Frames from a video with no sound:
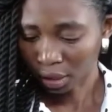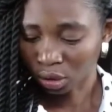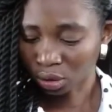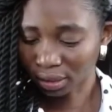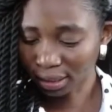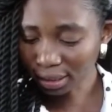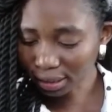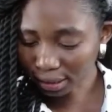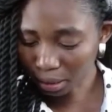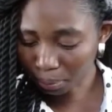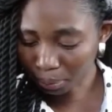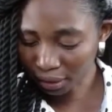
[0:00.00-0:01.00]
So this is
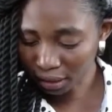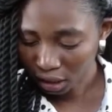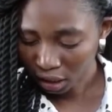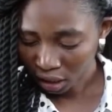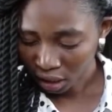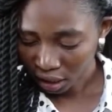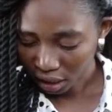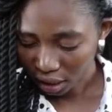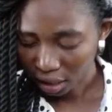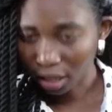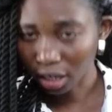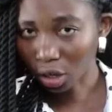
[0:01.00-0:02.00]
simply
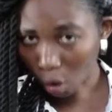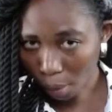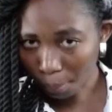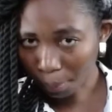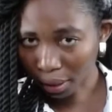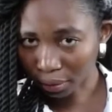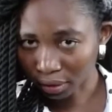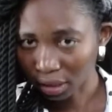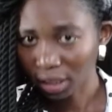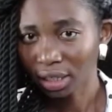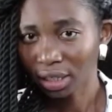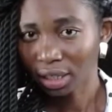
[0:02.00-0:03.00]
a compound,
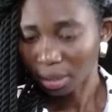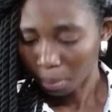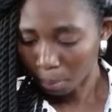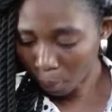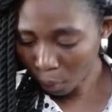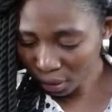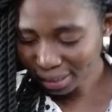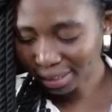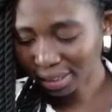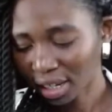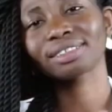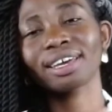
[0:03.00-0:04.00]

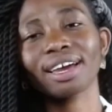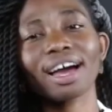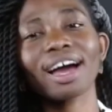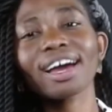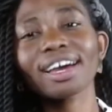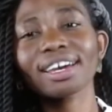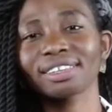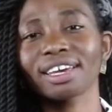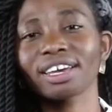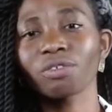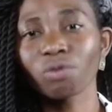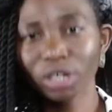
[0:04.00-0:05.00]
but they are in
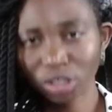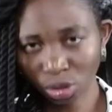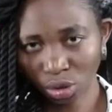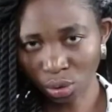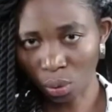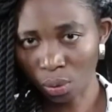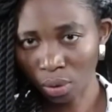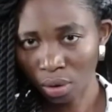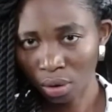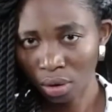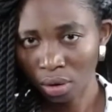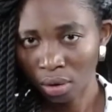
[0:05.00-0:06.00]
a ratio.
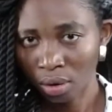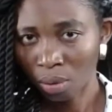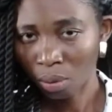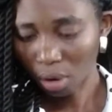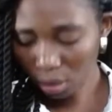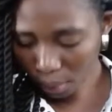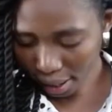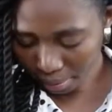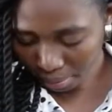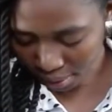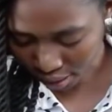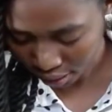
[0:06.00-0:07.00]
What do I
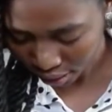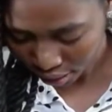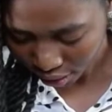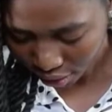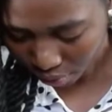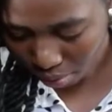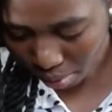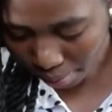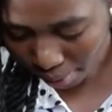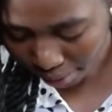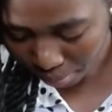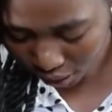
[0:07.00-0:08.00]
mean?
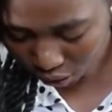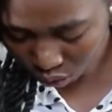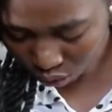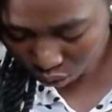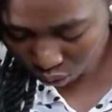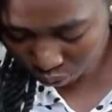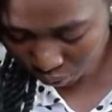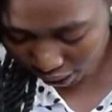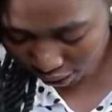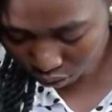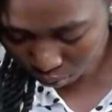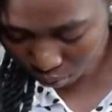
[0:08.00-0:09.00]
Remember I mentioned two
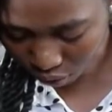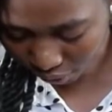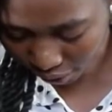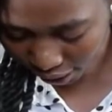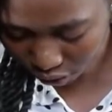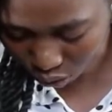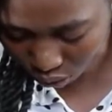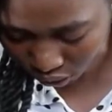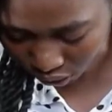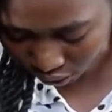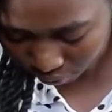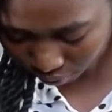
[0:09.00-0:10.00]
atoms of
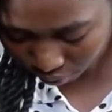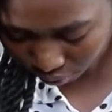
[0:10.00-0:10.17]
hydrogen,